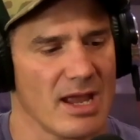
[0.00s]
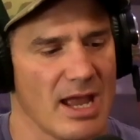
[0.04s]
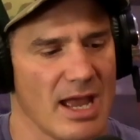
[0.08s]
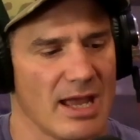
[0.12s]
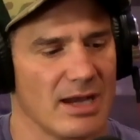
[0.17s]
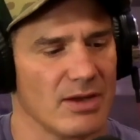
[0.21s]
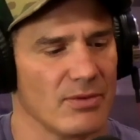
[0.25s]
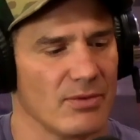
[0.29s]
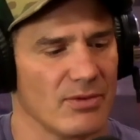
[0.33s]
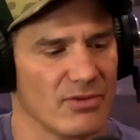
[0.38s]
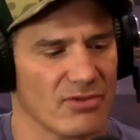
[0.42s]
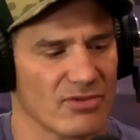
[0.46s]

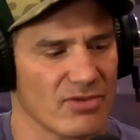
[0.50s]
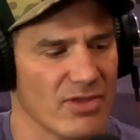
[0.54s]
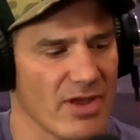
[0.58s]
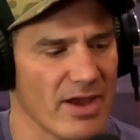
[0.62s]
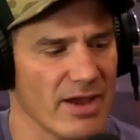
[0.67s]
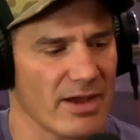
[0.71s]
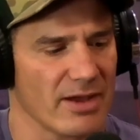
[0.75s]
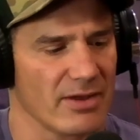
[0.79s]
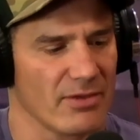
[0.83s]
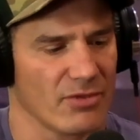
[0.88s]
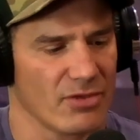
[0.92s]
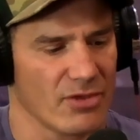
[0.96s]
And it was
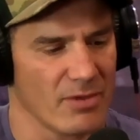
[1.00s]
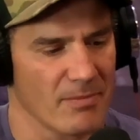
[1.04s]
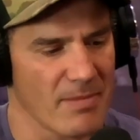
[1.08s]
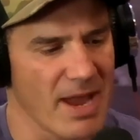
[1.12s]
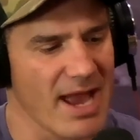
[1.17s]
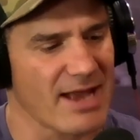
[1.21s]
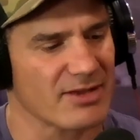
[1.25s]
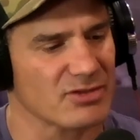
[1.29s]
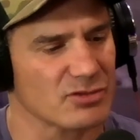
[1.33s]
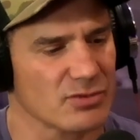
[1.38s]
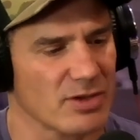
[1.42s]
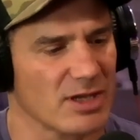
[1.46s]
the
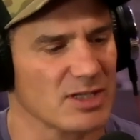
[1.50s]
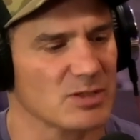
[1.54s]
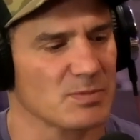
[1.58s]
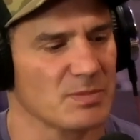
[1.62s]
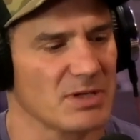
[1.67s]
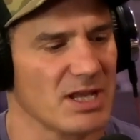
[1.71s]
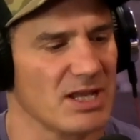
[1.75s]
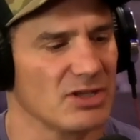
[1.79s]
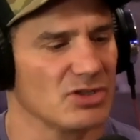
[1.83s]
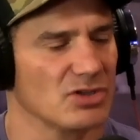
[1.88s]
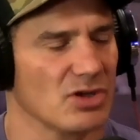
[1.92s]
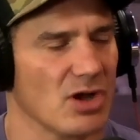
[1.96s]
mass
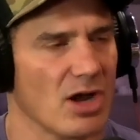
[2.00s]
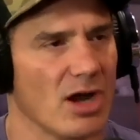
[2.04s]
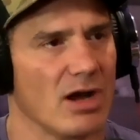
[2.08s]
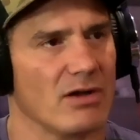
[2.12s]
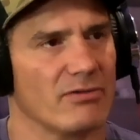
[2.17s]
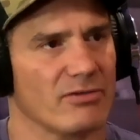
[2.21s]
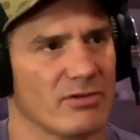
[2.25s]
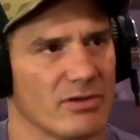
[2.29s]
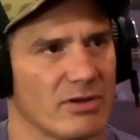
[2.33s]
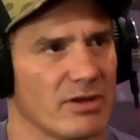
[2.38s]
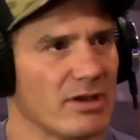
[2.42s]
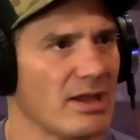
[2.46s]
transportation
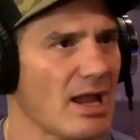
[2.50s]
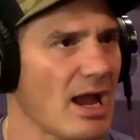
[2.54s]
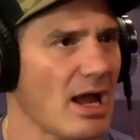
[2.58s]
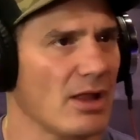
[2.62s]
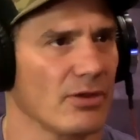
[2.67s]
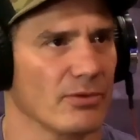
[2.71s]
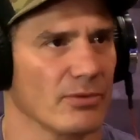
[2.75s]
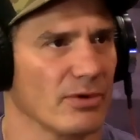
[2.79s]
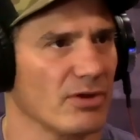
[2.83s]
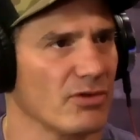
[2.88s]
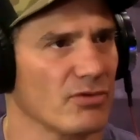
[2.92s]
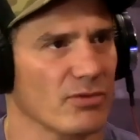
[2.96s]
of
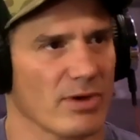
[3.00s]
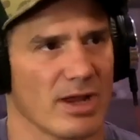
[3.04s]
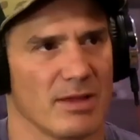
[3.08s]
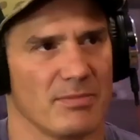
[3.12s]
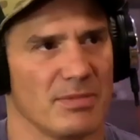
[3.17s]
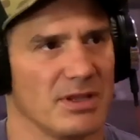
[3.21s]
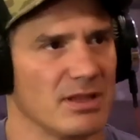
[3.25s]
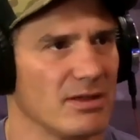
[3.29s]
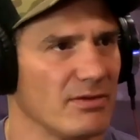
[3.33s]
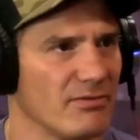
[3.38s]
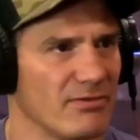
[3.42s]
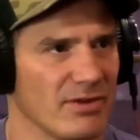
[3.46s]
calories, right?
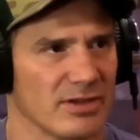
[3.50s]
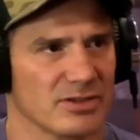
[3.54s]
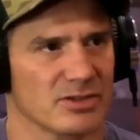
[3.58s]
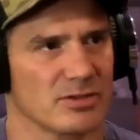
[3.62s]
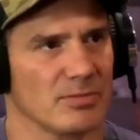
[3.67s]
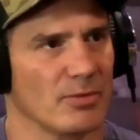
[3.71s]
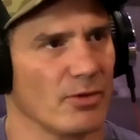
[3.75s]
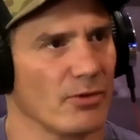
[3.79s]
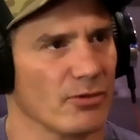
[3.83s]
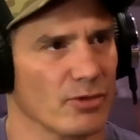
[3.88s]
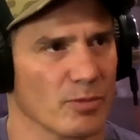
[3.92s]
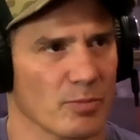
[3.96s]
Be that
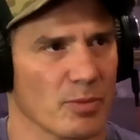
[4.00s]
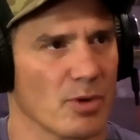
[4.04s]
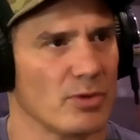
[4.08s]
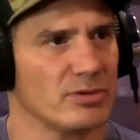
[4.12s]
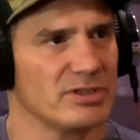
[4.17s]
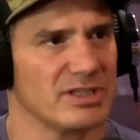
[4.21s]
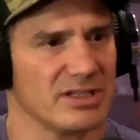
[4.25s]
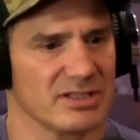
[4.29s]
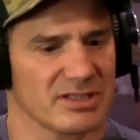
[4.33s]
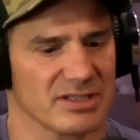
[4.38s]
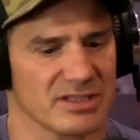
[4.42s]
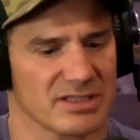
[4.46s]
vegetables or
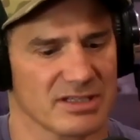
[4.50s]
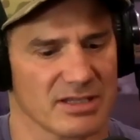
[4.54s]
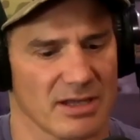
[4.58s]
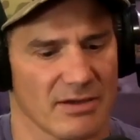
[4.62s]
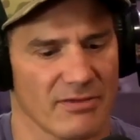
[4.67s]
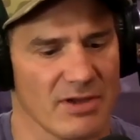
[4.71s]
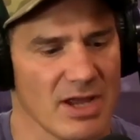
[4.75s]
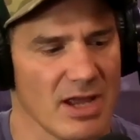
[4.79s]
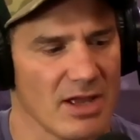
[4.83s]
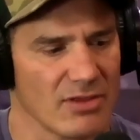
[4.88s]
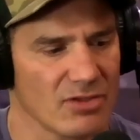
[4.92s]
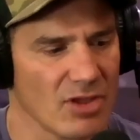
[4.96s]
proteins and
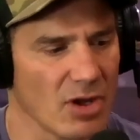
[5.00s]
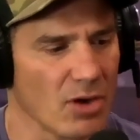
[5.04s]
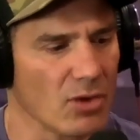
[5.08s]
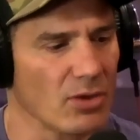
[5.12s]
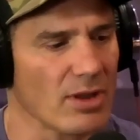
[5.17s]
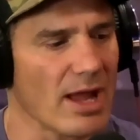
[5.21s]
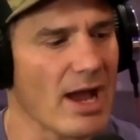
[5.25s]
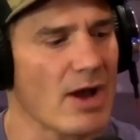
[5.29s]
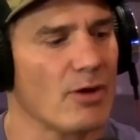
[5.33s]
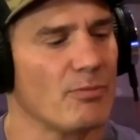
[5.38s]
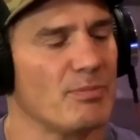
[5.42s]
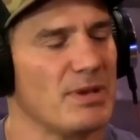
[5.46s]
stuff that
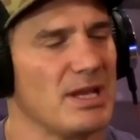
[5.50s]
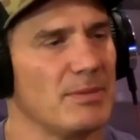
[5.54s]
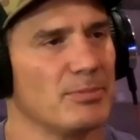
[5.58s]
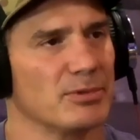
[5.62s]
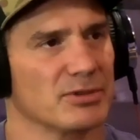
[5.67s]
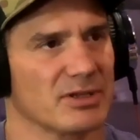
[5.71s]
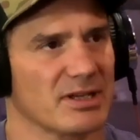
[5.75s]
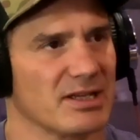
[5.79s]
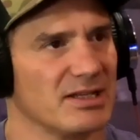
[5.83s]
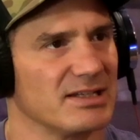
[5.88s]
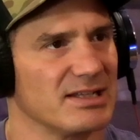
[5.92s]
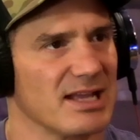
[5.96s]
allowed people
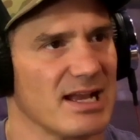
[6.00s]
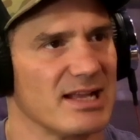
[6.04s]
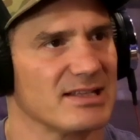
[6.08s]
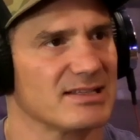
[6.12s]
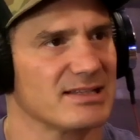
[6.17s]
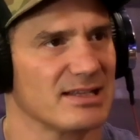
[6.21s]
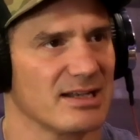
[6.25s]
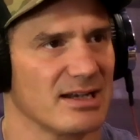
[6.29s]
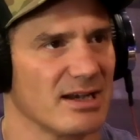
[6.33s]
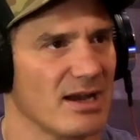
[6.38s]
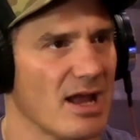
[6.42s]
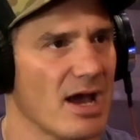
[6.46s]
to
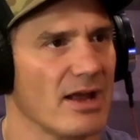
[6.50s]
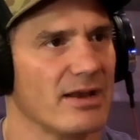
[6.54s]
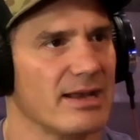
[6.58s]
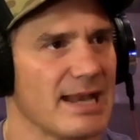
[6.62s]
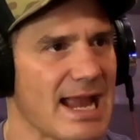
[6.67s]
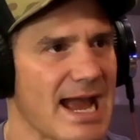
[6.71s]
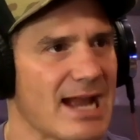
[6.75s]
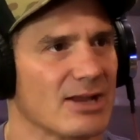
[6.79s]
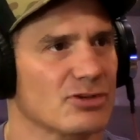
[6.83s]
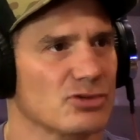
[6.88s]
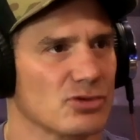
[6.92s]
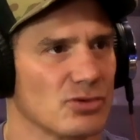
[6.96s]
condense in an
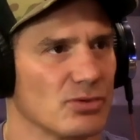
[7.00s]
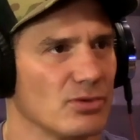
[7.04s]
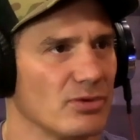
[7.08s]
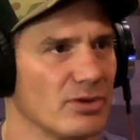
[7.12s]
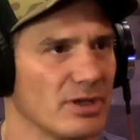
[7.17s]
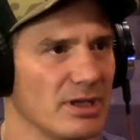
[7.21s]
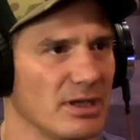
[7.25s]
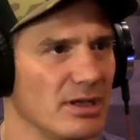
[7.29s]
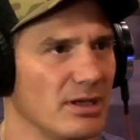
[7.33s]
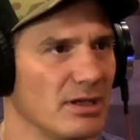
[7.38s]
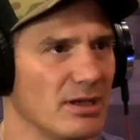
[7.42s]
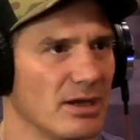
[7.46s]

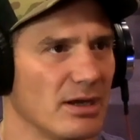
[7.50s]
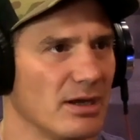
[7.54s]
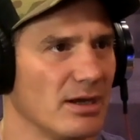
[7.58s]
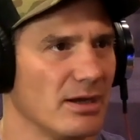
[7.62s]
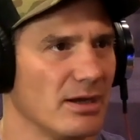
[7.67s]
unnaturally